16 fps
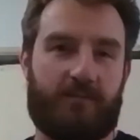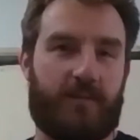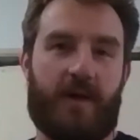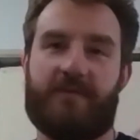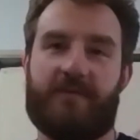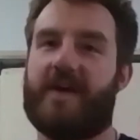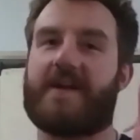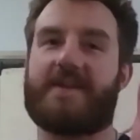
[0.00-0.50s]

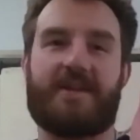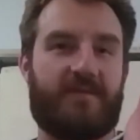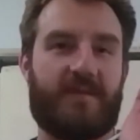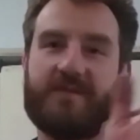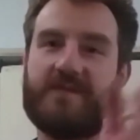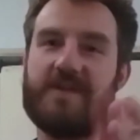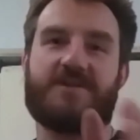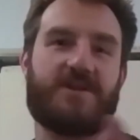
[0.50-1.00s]
effective,
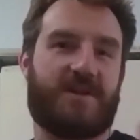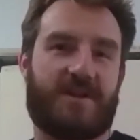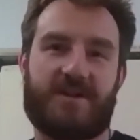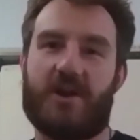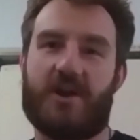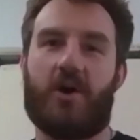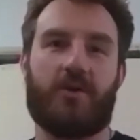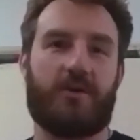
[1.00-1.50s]
efficient
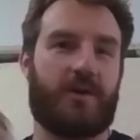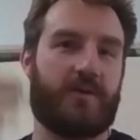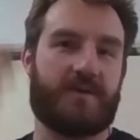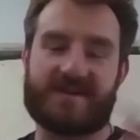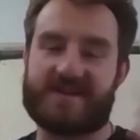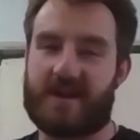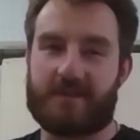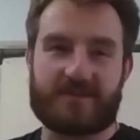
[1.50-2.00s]
adult doing
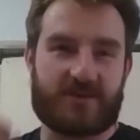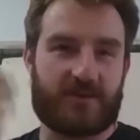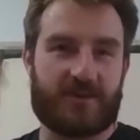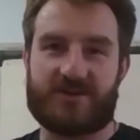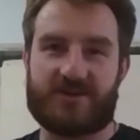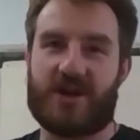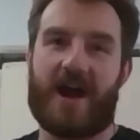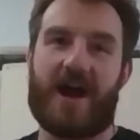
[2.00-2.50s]
some sort
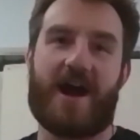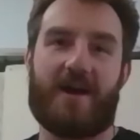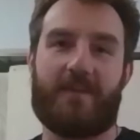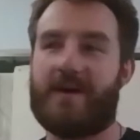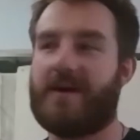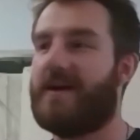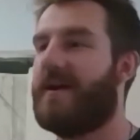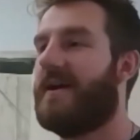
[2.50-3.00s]
of
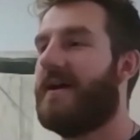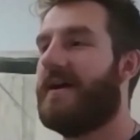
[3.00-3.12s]
job